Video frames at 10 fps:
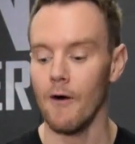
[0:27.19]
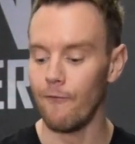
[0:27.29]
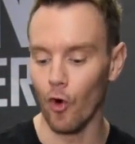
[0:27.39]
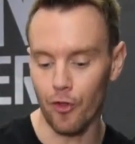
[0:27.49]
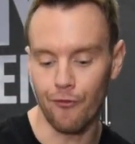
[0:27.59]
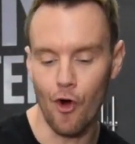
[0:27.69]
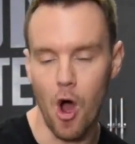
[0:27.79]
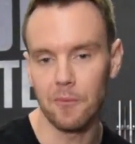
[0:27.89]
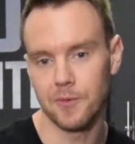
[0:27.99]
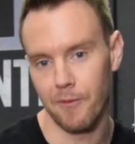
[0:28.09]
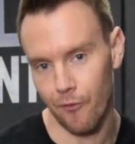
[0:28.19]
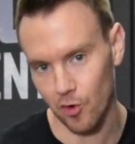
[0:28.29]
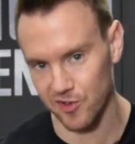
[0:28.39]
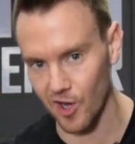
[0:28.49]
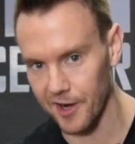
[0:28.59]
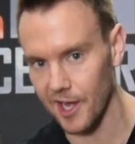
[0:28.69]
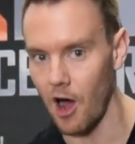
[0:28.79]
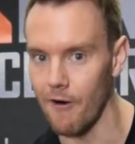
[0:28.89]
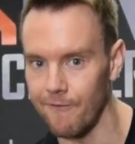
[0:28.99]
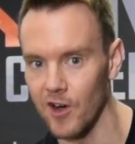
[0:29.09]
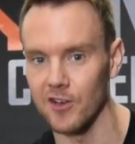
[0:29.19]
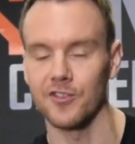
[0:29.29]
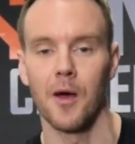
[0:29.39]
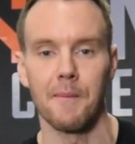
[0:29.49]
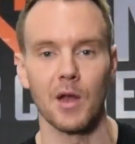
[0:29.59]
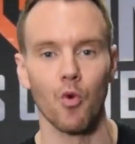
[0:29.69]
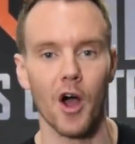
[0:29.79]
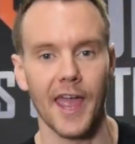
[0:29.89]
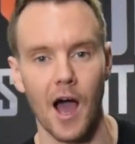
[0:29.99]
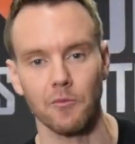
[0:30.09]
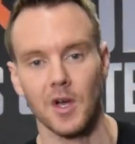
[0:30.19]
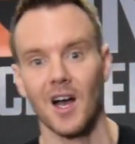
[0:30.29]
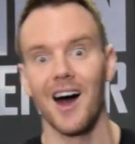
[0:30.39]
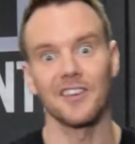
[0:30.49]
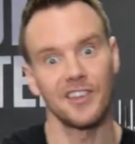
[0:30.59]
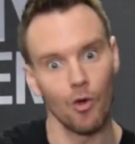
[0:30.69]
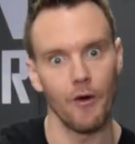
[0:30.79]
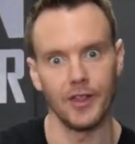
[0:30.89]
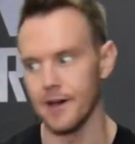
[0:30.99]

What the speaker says: for the forearms before starting our first main workout. I'll see you over